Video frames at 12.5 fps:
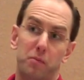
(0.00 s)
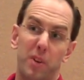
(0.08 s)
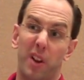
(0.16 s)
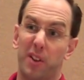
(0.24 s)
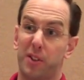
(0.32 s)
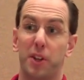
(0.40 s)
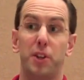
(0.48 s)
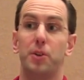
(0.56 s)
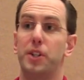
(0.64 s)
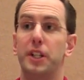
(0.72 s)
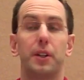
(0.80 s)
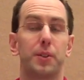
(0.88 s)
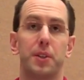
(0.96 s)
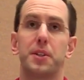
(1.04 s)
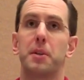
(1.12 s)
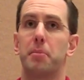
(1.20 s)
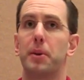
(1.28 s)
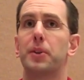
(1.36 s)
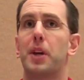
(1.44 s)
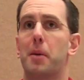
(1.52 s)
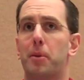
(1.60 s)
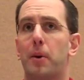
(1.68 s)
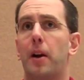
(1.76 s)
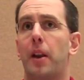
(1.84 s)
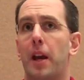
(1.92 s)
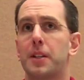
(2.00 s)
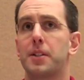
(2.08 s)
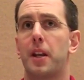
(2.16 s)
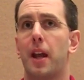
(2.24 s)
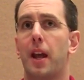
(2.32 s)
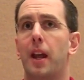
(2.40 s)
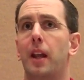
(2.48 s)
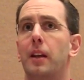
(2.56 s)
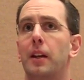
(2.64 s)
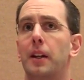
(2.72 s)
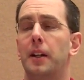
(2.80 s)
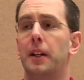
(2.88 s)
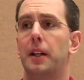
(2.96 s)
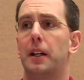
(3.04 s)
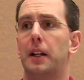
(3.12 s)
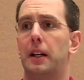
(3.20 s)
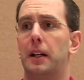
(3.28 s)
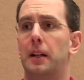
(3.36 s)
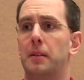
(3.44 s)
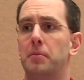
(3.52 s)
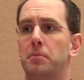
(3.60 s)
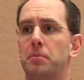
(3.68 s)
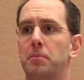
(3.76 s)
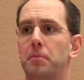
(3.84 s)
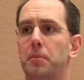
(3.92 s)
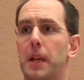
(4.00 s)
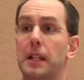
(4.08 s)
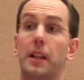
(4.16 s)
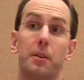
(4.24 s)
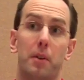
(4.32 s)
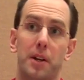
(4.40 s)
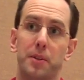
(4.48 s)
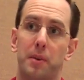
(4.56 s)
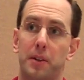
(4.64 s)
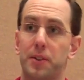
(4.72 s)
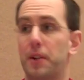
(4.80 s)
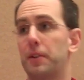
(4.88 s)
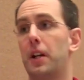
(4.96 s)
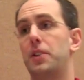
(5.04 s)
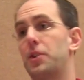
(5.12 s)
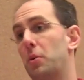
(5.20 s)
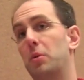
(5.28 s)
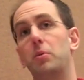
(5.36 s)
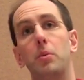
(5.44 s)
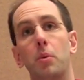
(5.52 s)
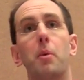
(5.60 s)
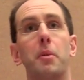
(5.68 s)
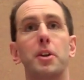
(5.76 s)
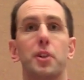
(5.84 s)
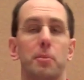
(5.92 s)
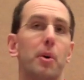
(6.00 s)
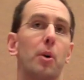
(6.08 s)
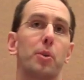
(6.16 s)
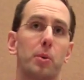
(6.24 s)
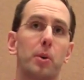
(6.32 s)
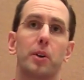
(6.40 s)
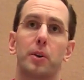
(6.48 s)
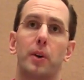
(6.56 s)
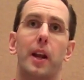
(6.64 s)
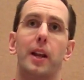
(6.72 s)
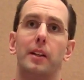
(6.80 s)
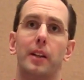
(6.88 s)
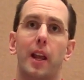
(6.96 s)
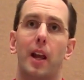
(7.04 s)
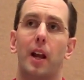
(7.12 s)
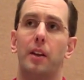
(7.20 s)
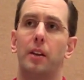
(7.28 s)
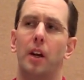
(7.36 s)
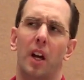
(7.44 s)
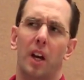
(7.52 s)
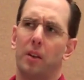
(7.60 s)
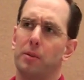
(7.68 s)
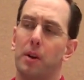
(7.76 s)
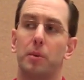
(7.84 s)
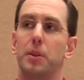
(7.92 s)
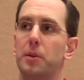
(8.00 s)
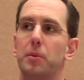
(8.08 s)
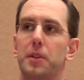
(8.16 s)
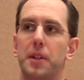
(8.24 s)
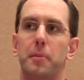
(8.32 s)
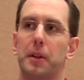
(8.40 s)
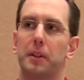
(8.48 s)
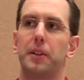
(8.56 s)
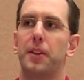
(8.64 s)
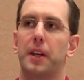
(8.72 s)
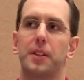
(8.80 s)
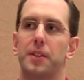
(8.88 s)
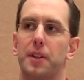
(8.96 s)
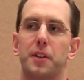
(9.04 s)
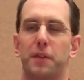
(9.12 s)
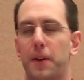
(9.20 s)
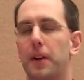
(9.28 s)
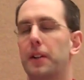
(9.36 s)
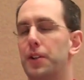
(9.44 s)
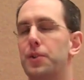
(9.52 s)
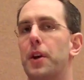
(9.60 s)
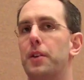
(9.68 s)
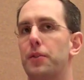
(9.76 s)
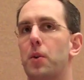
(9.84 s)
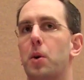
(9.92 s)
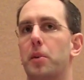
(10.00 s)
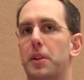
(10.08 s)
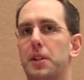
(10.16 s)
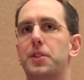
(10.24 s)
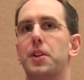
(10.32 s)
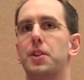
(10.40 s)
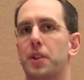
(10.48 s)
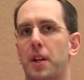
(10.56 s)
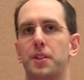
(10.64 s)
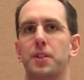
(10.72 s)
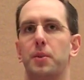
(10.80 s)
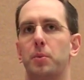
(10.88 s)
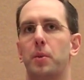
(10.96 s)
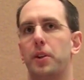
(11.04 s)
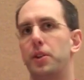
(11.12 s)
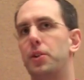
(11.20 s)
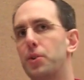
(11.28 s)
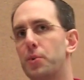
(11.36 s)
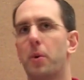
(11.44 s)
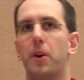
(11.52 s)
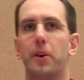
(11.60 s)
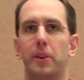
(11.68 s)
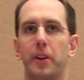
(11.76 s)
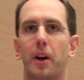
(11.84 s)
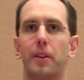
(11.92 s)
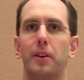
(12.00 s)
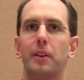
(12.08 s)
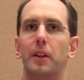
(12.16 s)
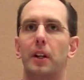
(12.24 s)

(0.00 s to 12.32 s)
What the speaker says: there's a huge ecosystem built up around XNA and likewise around Silverlight. And so we want to make sure both work great. And we typically think it's a fairly straightforward decision as to whether you use one or the other.